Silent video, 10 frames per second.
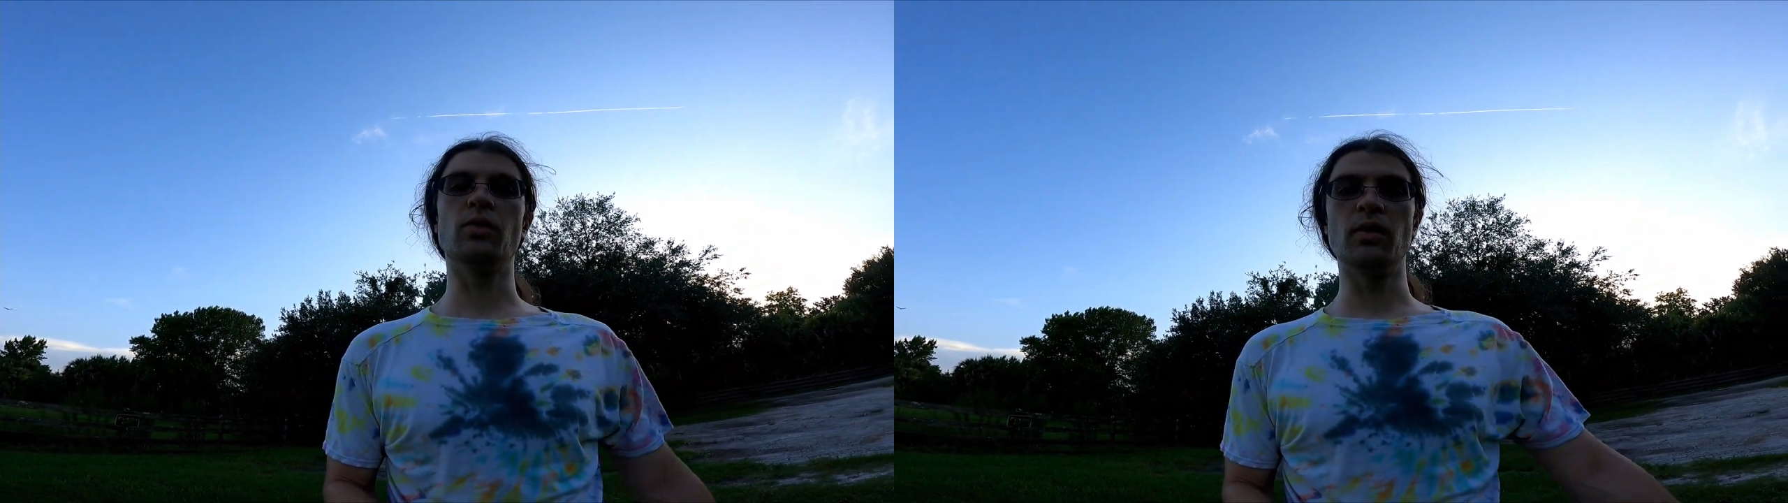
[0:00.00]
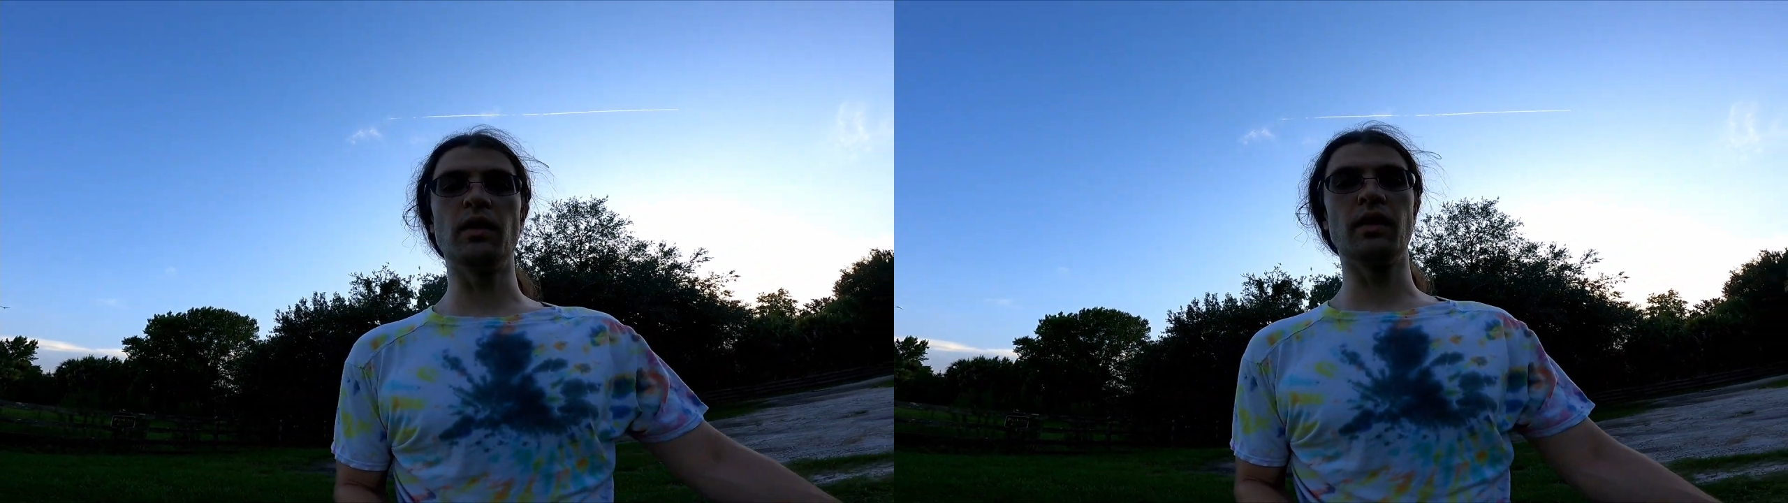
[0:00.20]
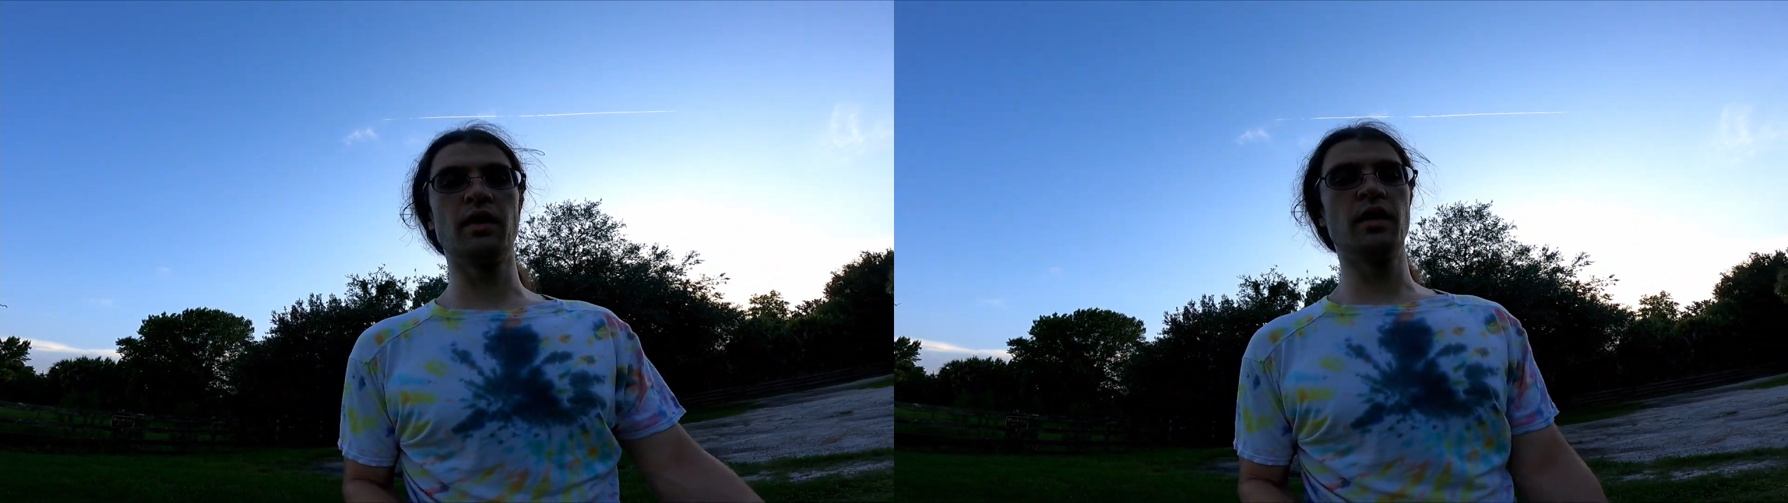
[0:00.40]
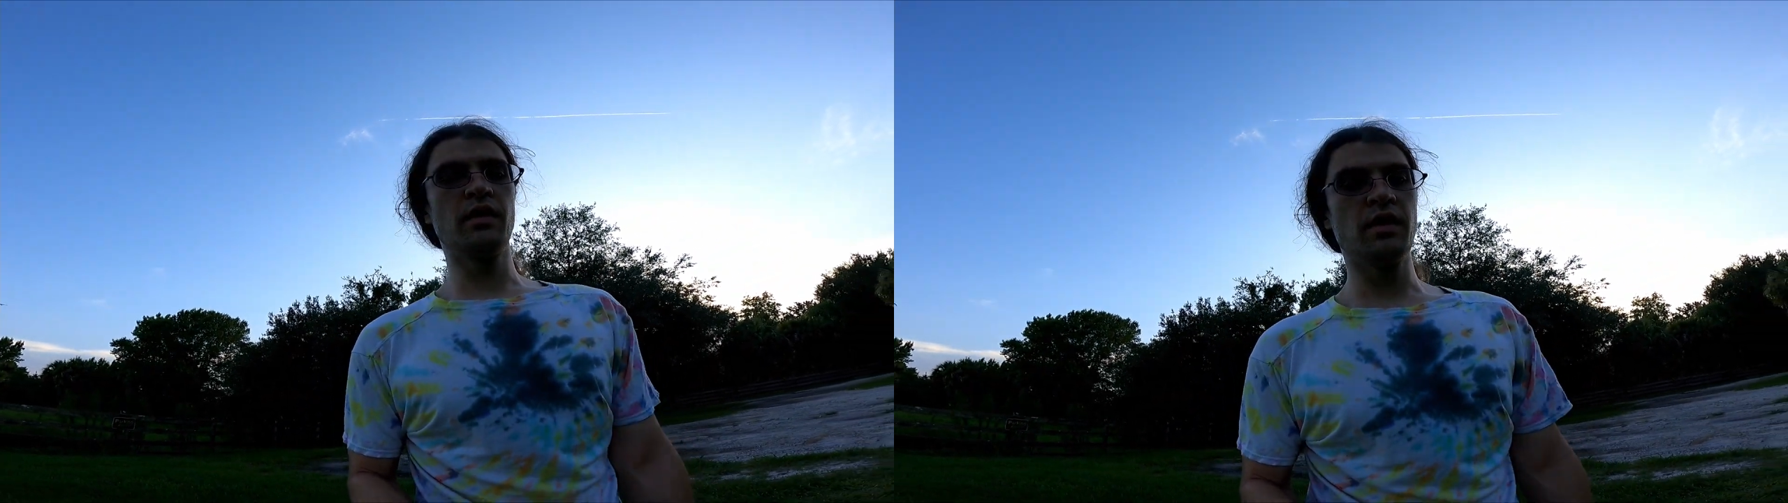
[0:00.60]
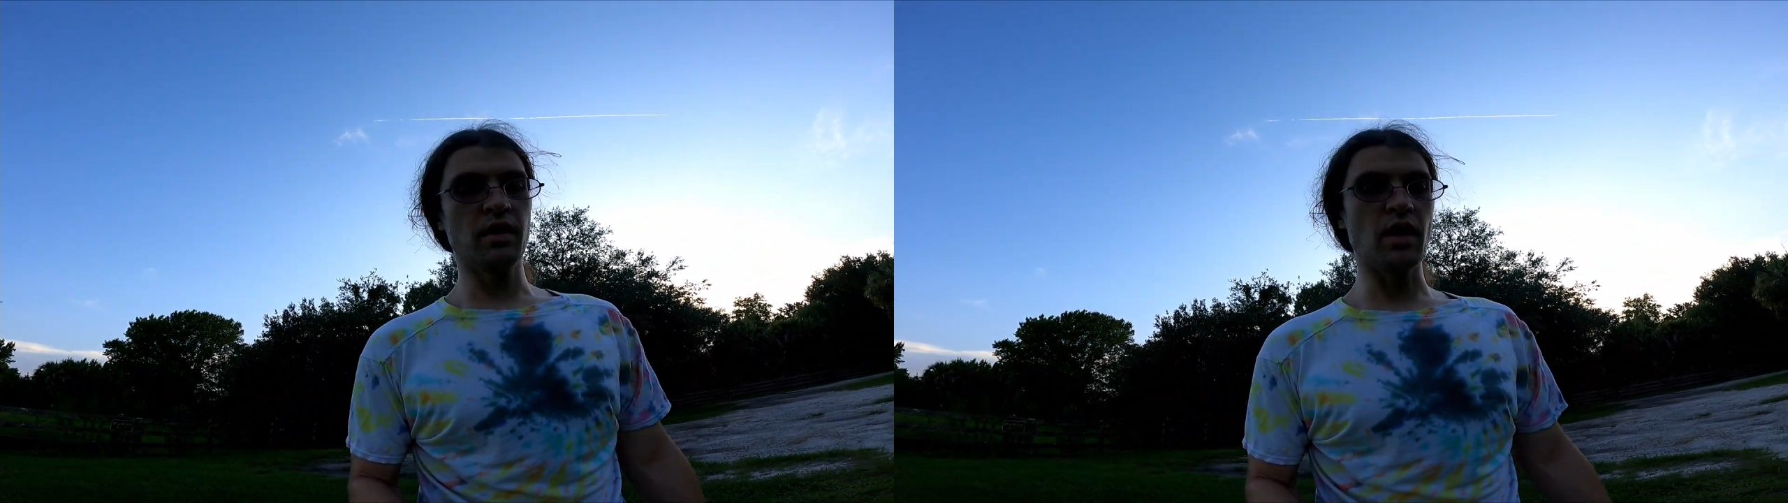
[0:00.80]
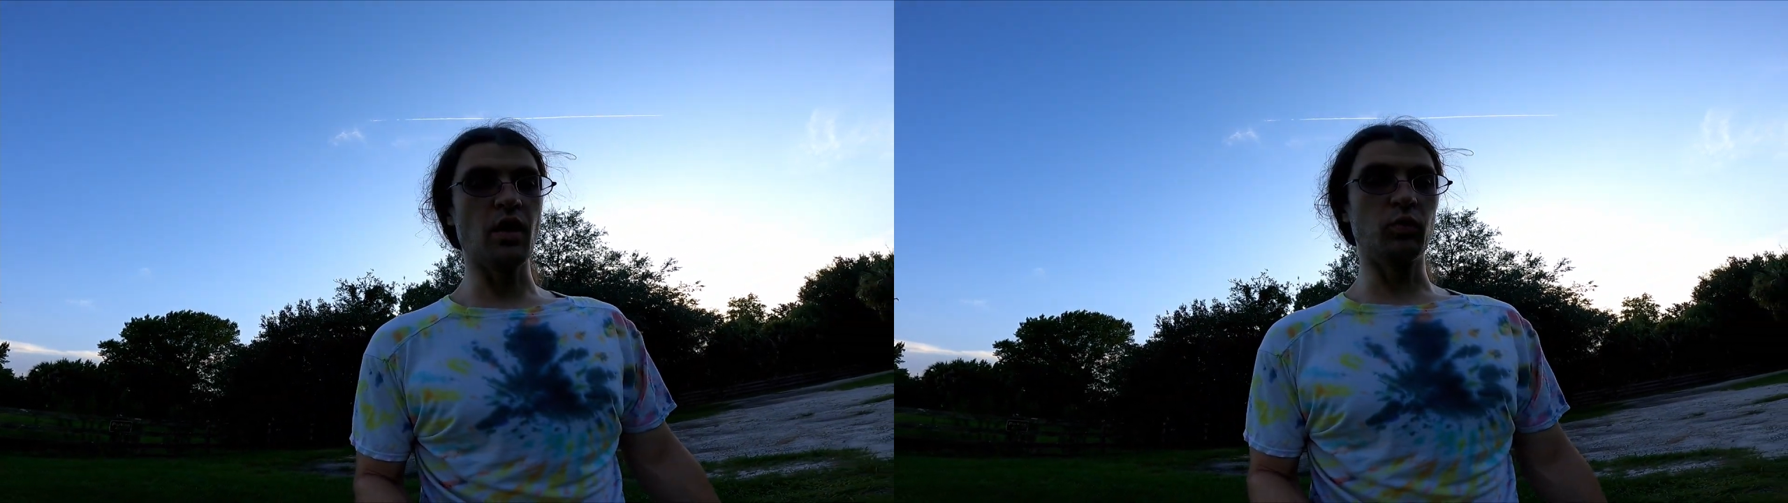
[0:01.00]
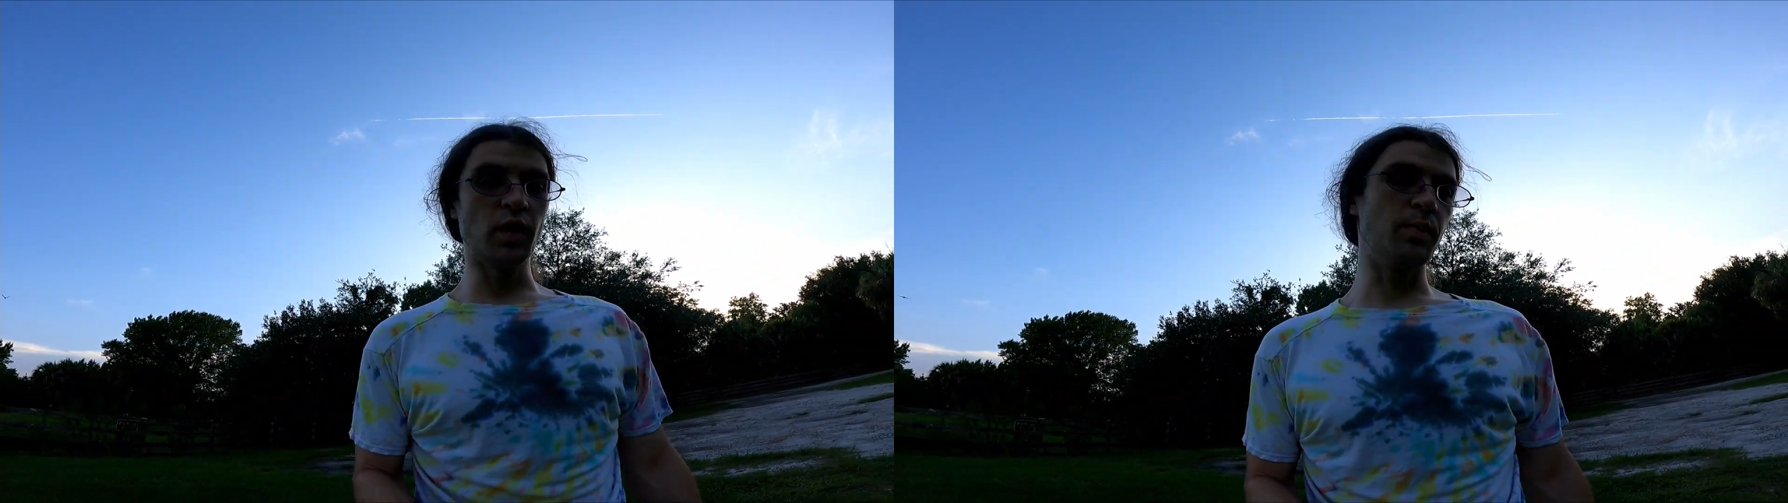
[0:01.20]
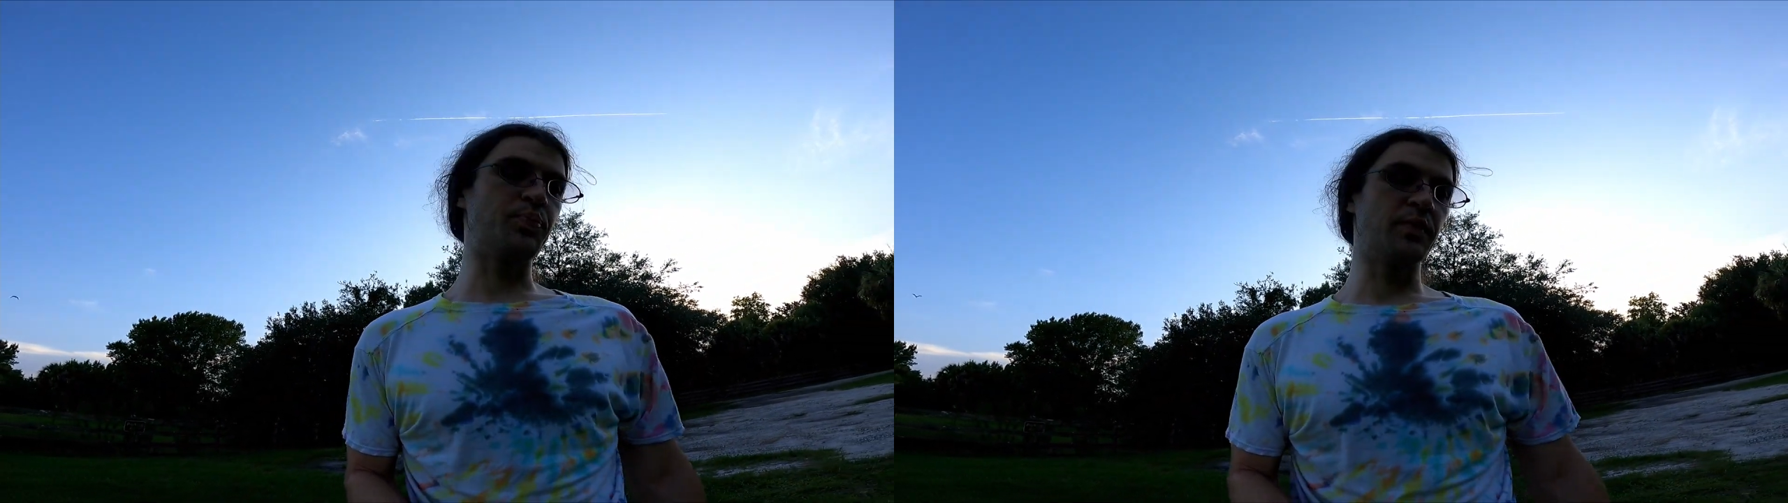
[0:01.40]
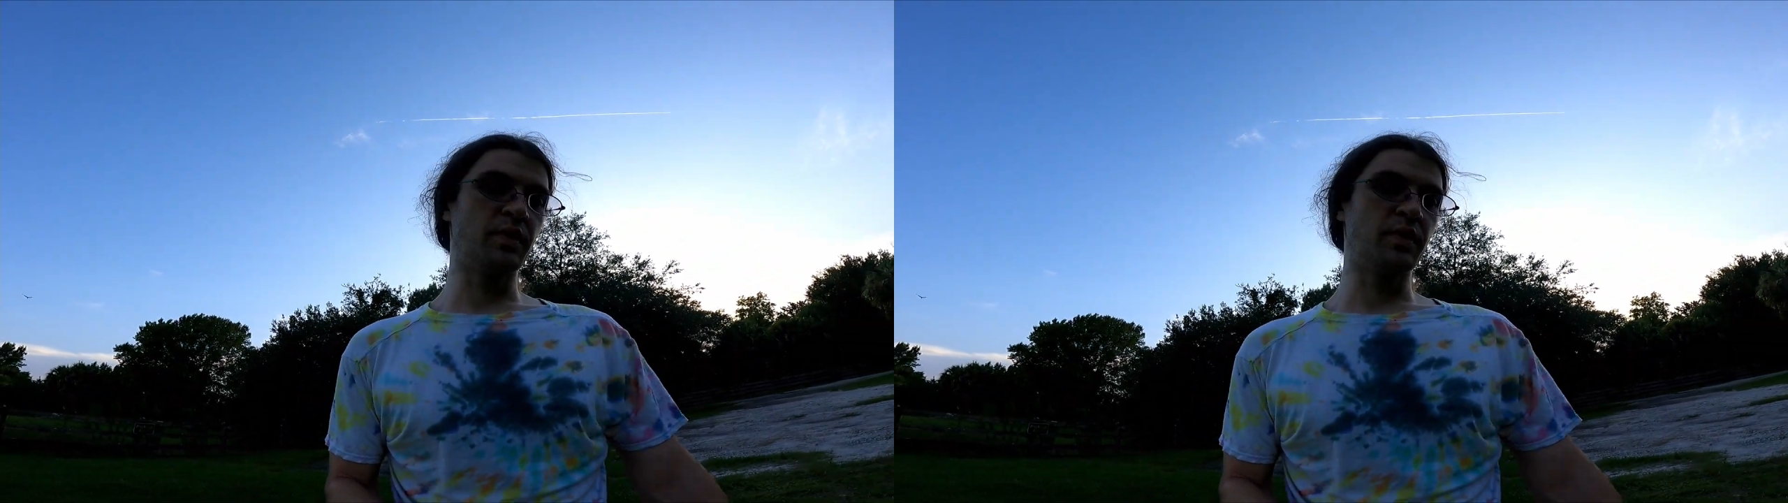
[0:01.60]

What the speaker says: or a rip